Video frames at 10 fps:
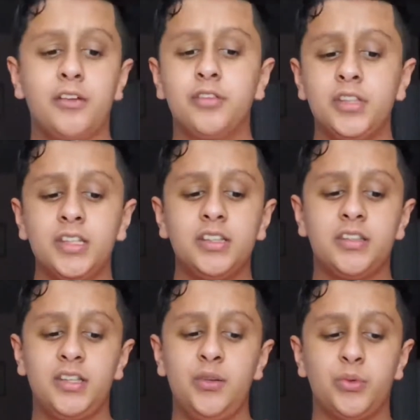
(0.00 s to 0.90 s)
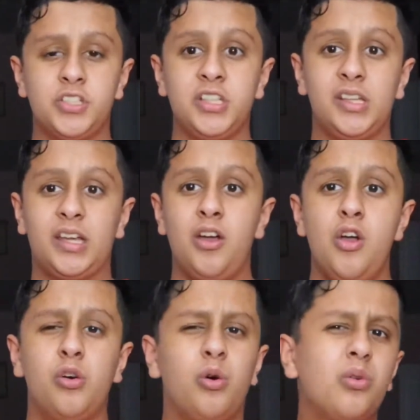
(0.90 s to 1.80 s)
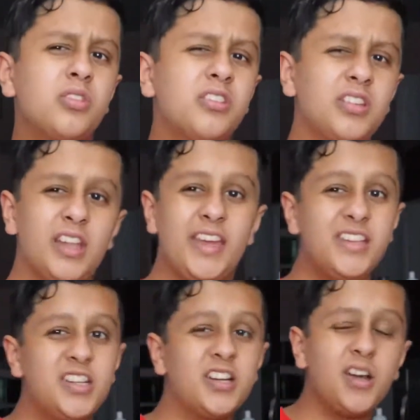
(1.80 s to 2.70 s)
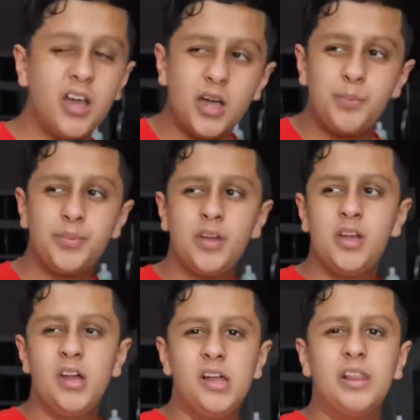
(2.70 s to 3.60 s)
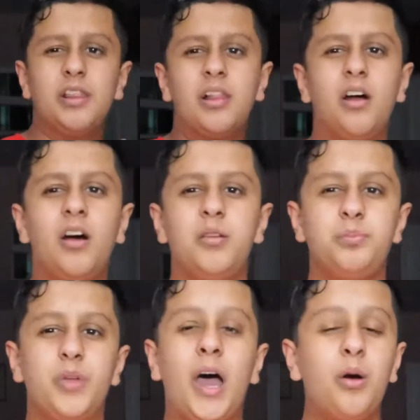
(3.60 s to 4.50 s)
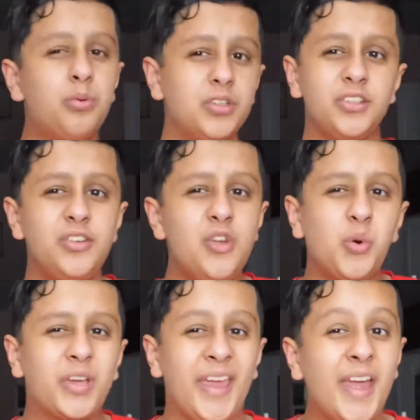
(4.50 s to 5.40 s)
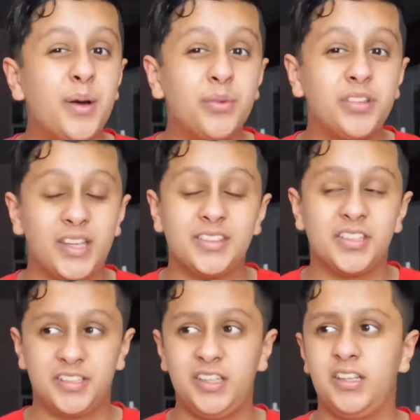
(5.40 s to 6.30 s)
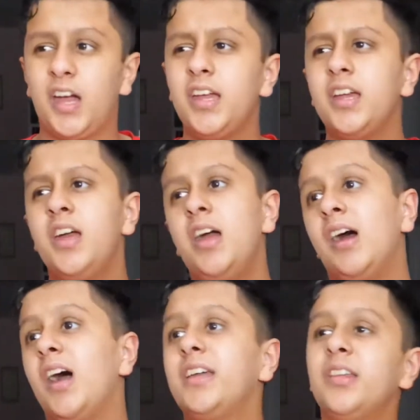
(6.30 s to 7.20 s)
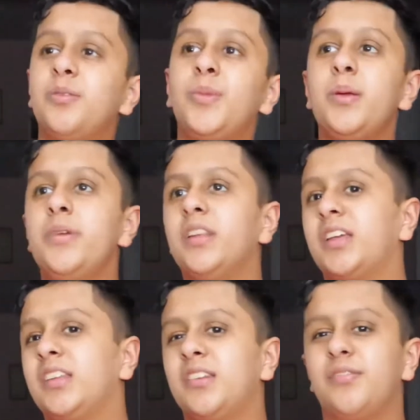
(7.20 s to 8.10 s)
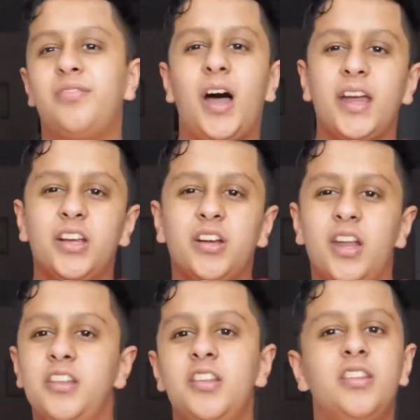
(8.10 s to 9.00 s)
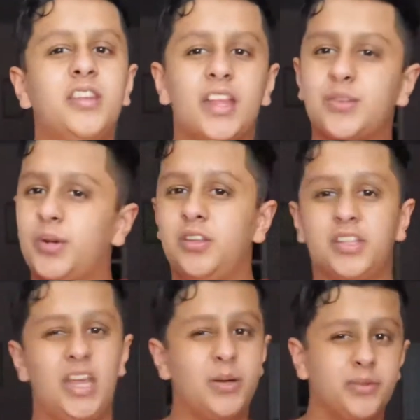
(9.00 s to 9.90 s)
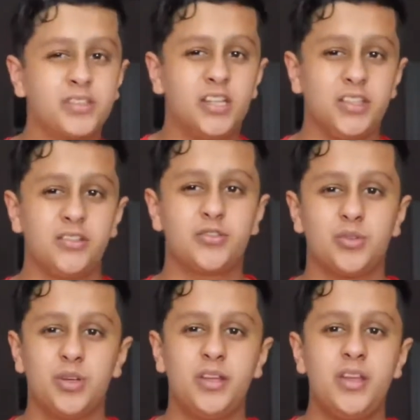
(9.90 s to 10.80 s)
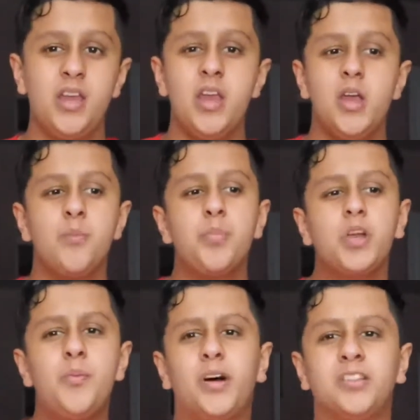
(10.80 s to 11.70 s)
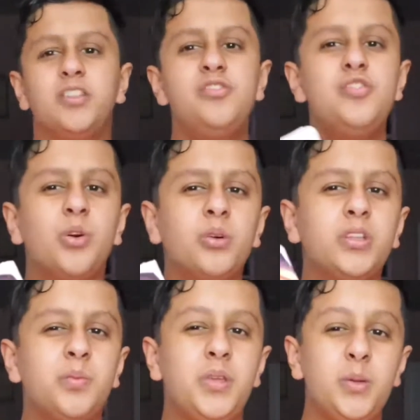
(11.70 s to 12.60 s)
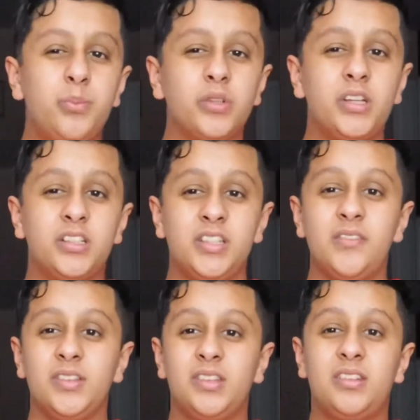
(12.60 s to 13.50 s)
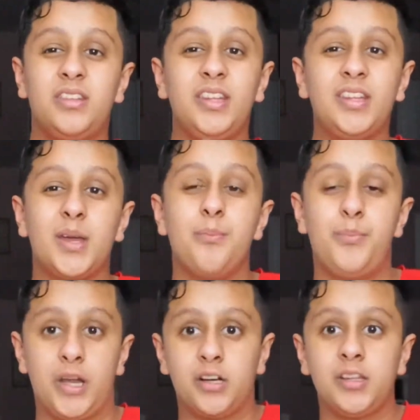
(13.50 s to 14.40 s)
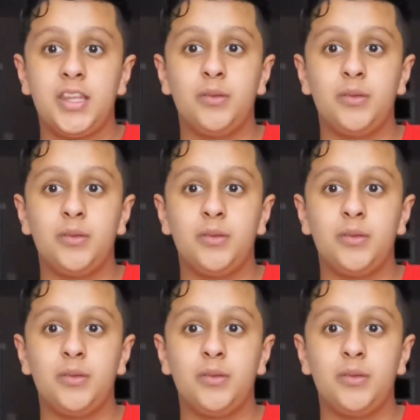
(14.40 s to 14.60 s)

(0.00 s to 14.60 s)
also think in the scene where she like holds the lantern up, how are there no cameras at the scene? I guess maybe like it's a fire and that's why all the cameras got destroyed. But come on, there's no other people there to even see it barely